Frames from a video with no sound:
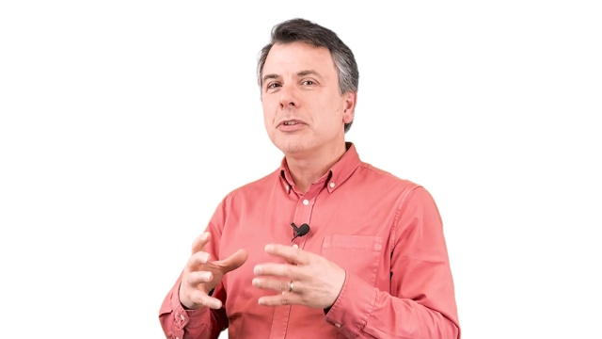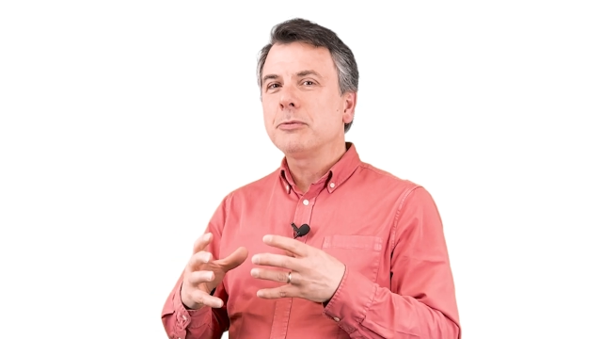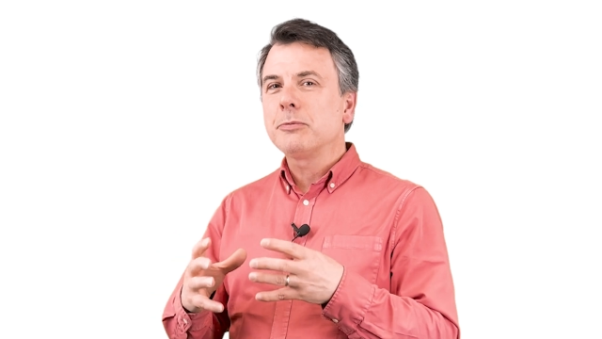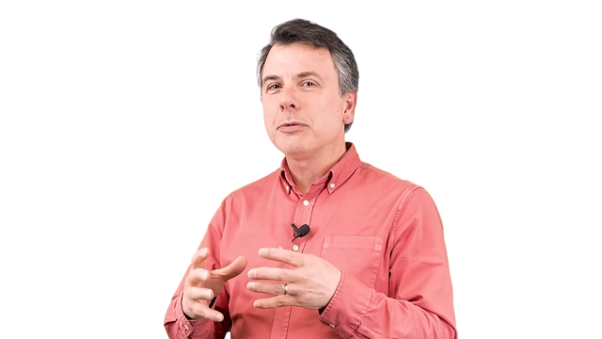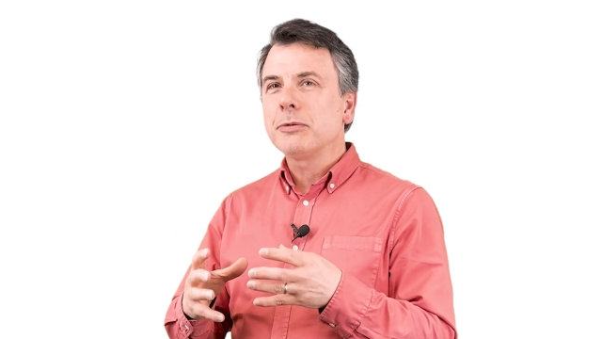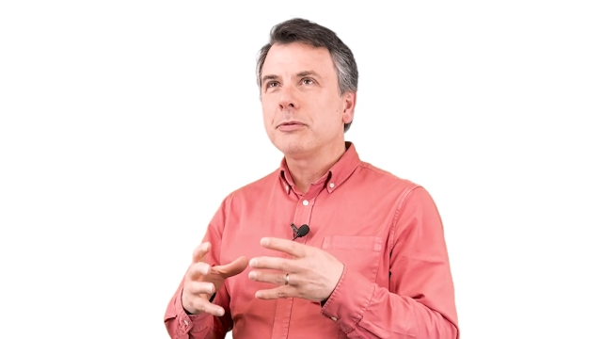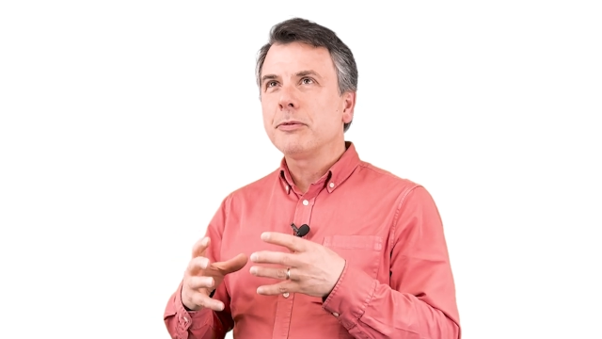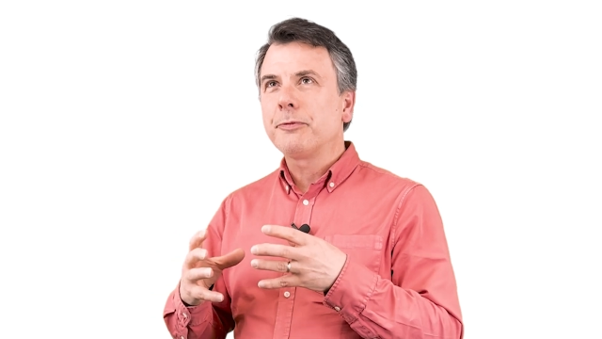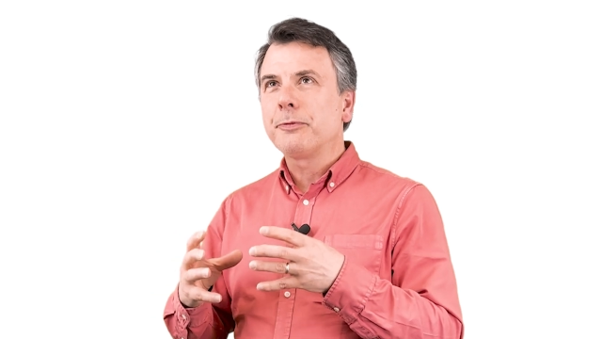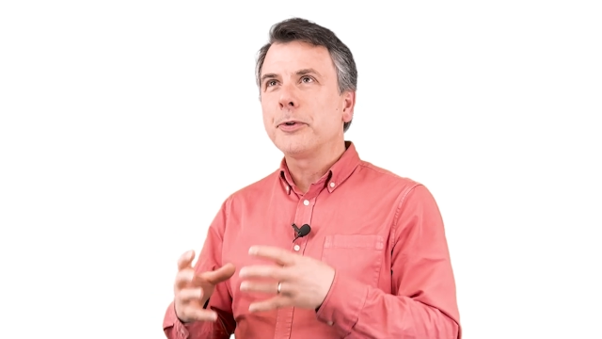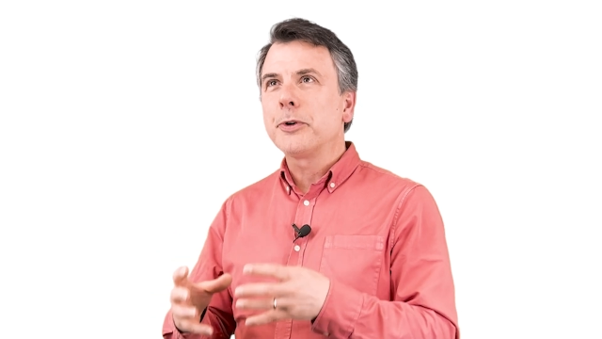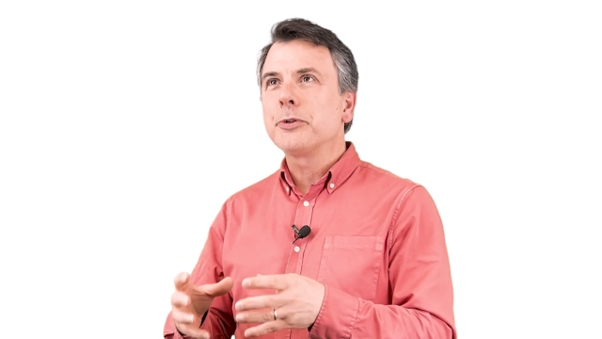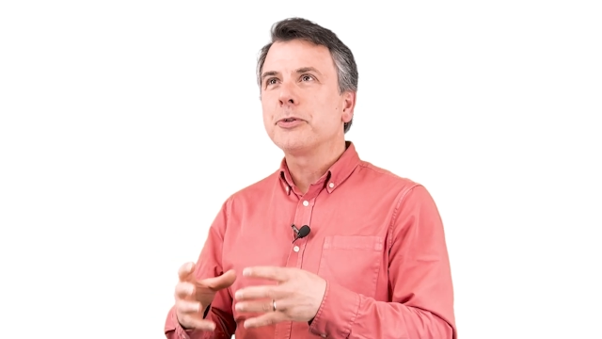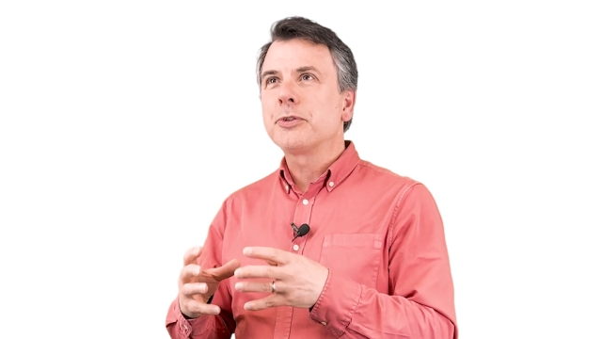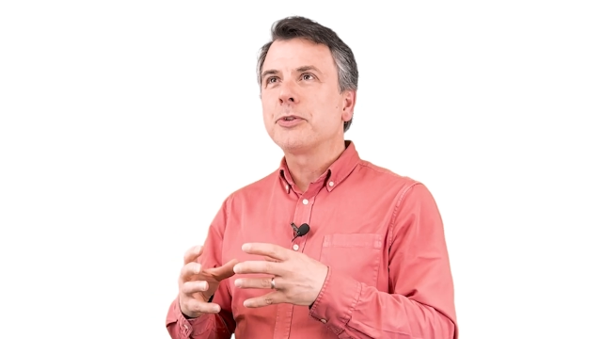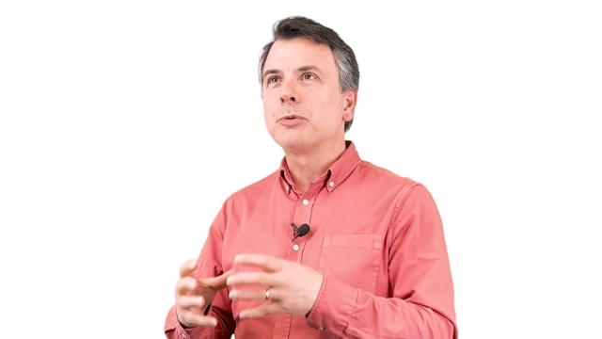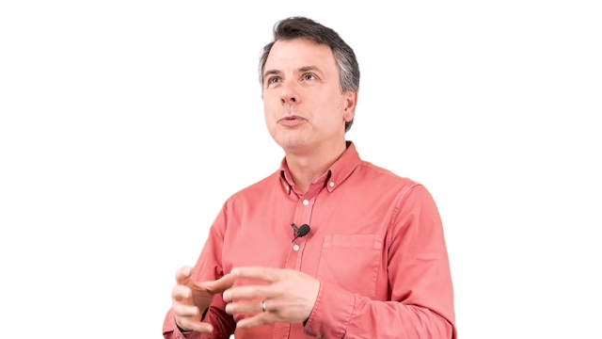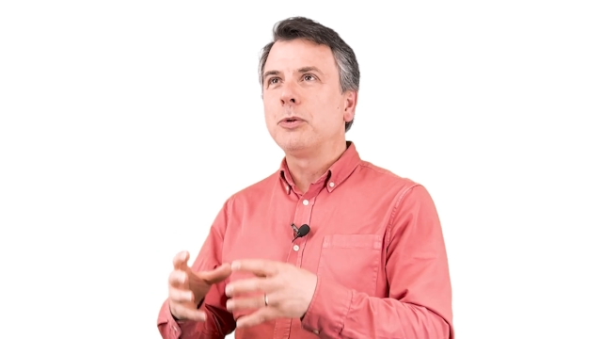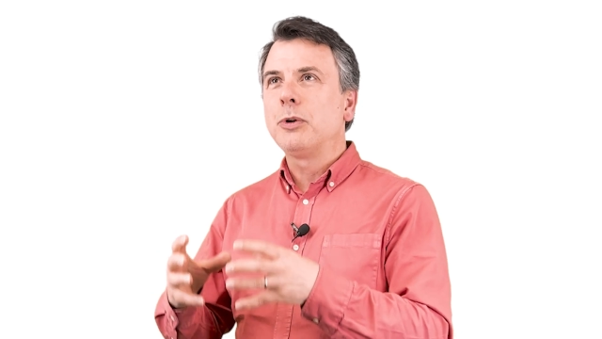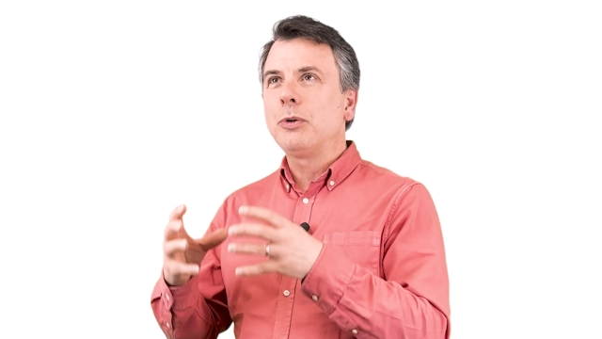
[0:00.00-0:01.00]

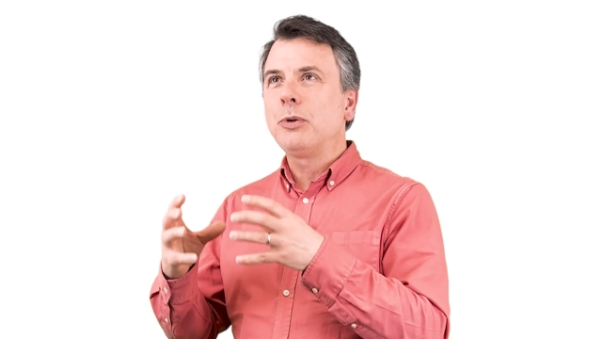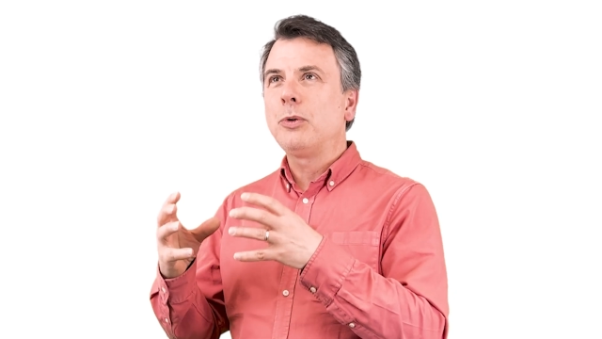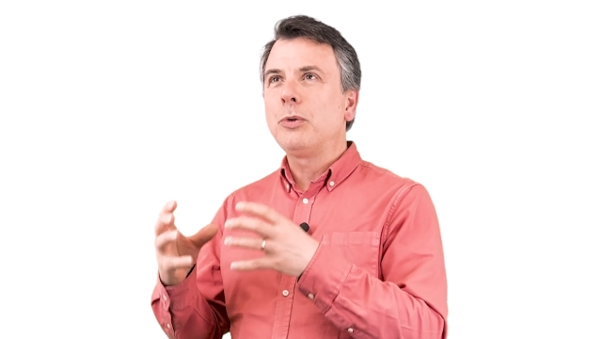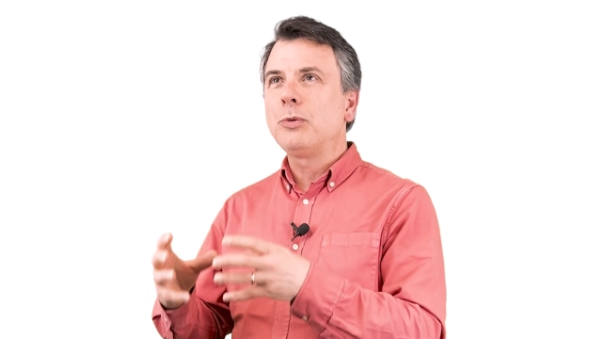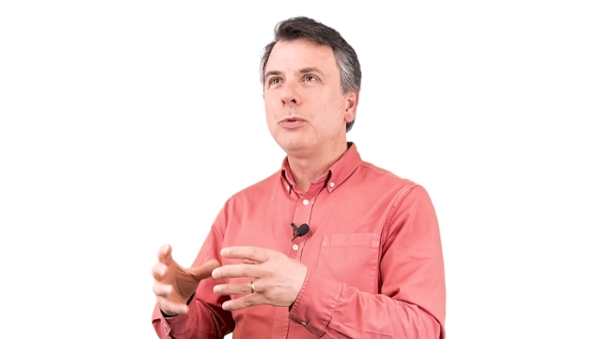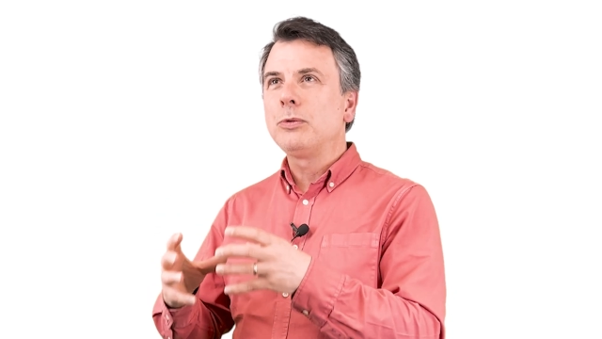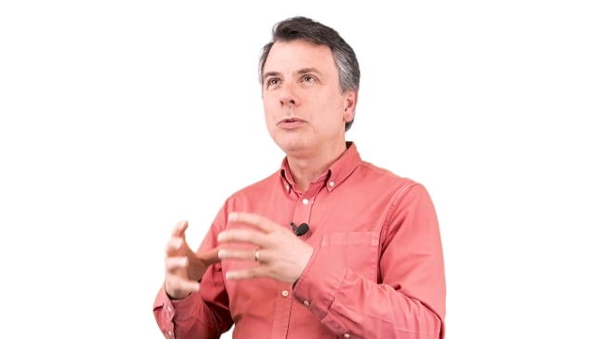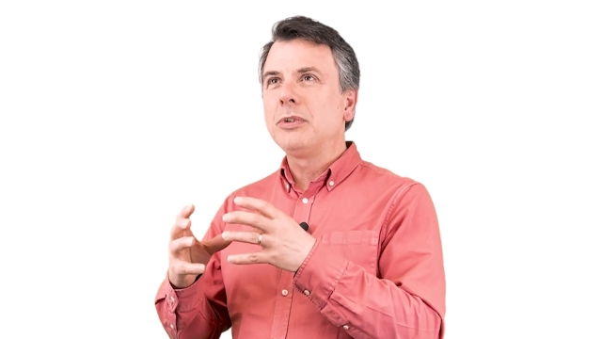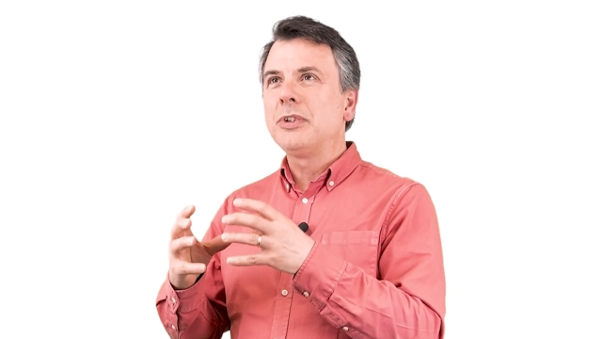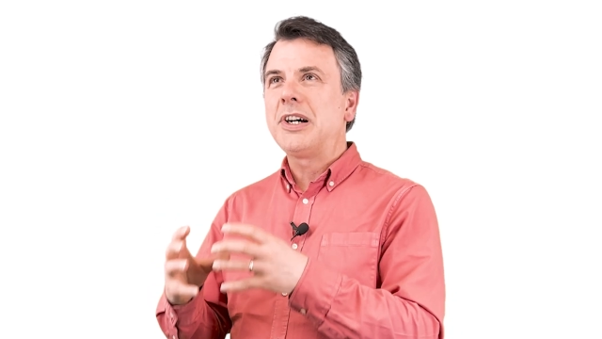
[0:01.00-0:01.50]
refers to a whole